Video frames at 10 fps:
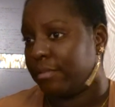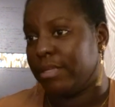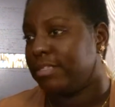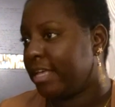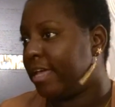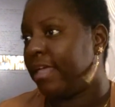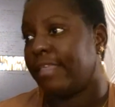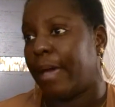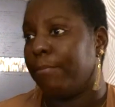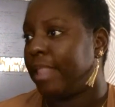Let me say it at
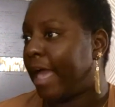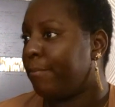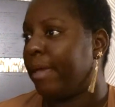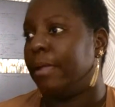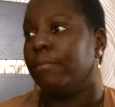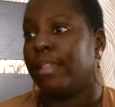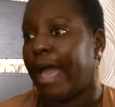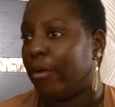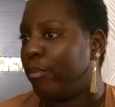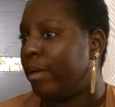that. Black men, black